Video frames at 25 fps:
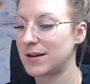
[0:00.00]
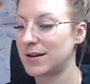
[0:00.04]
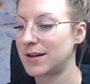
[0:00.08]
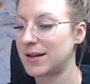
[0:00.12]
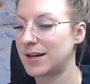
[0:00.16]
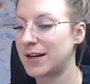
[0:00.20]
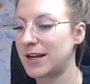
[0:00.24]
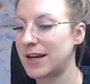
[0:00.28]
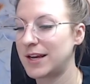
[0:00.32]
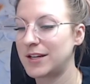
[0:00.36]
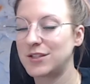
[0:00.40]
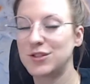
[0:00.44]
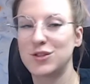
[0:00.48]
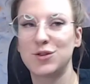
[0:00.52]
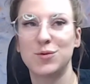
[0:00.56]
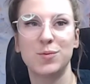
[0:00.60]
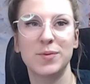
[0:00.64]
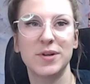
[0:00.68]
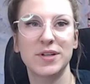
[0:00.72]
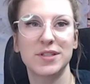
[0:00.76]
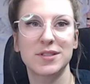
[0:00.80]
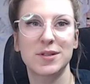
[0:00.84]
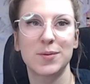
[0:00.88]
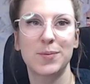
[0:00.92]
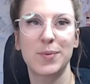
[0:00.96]
in case you
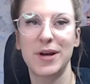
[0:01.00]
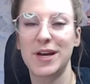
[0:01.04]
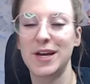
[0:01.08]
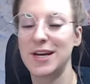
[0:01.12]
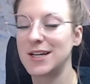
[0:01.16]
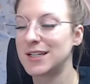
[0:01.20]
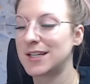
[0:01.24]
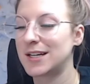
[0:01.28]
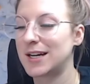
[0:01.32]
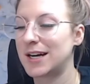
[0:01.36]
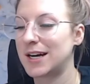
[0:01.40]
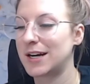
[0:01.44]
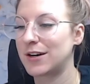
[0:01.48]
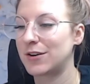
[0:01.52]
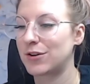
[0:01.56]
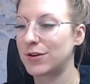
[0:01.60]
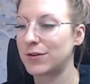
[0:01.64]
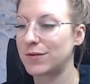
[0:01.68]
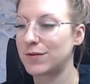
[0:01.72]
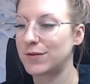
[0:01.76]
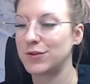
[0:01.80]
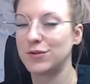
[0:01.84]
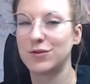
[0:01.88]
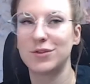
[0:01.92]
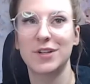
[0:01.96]
miss the paint night or
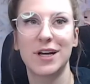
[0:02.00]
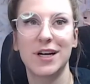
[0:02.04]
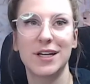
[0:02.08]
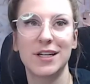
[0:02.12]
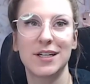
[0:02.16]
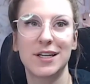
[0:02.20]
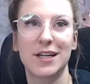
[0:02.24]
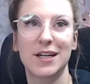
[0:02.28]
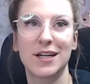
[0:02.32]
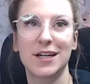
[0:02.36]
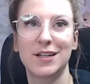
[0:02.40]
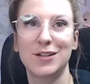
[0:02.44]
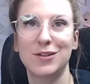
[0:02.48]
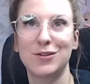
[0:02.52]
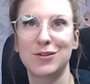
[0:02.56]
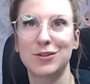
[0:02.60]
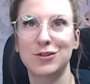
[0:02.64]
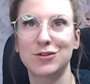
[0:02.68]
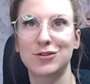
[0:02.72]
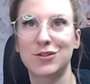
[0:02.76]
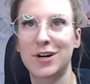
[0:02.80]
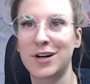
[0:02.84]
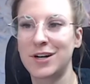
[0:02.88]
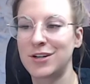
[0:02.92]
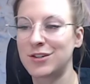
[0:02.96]
if you like it, you can
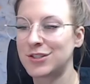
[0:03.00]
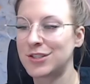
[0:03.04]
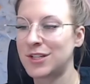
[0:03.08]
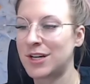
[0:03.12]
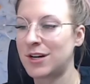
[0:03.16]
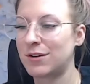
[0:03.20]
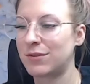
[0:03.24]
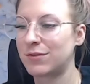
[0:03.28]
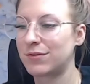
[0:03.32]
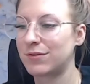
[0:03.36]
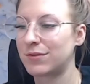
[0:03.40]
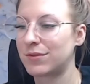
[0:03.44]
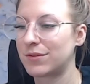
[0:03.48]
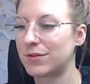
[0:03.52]
try it yourself.